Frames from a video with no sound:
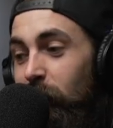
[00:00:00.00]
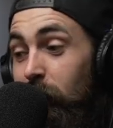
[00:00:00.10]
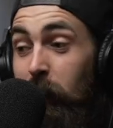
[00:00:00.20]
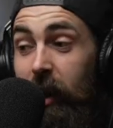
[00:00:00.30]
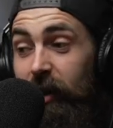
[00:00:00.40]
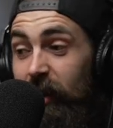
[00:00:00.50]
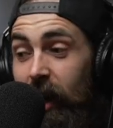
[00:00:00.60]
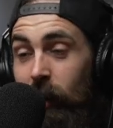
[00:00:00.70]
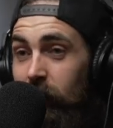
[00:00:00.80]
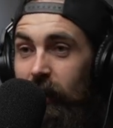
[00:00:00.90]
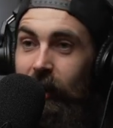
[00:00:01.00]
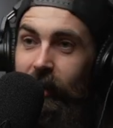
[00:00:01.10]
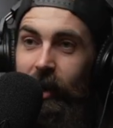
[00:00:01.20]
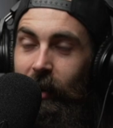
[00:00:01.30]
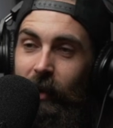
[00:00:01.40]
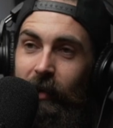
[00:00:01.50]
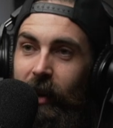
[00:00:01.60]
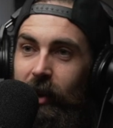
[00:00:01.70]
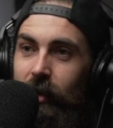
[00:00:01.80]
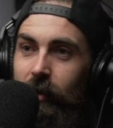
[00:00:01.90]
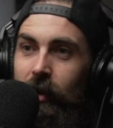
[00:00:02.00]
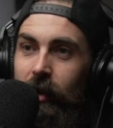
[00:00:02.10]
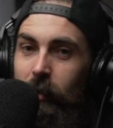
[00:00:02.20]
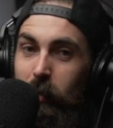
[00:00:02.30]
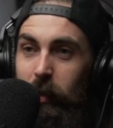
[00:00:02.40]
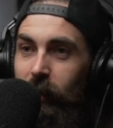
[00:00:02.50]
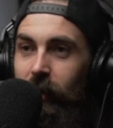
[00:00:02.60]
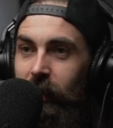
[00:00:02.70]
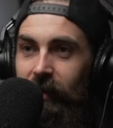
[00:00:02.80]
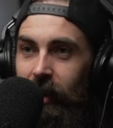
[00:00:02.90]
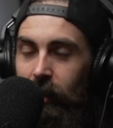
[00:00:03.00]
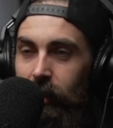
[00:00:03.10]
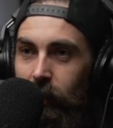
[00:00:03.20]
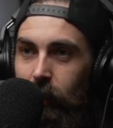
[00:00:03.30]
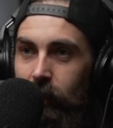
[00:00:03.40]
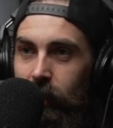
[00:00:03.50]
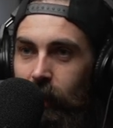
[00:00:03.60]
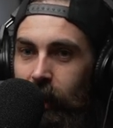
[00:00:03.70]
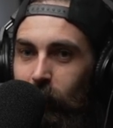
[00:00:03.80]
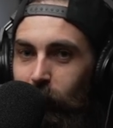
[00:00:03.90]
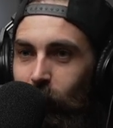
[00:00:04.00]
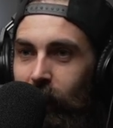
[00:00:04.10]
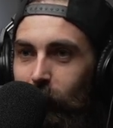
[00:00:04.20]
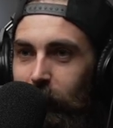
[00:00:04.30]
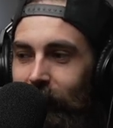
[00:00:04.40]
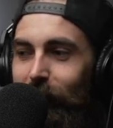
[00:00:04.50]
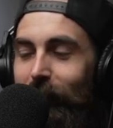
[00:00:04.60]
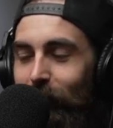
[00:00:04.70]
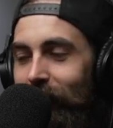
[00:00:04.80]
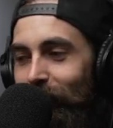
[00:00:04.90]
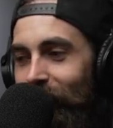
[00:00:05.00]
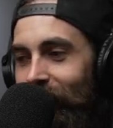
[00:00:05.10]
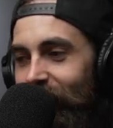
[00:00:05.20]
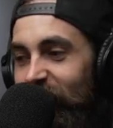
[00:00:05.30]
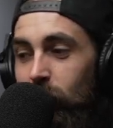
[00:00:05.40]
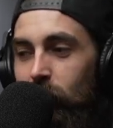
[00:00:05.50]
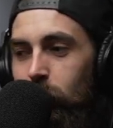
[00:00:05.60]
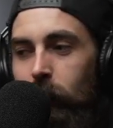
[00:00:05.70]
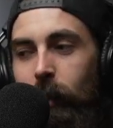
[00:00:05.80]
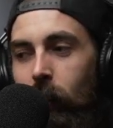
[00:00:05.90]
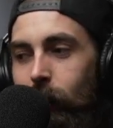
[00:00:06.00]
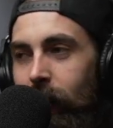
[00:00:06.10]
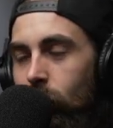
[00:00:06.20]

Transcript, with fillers: Because yeah, it affects you. Production testosterone. So like I would wake up and, you know, when you're this is probably back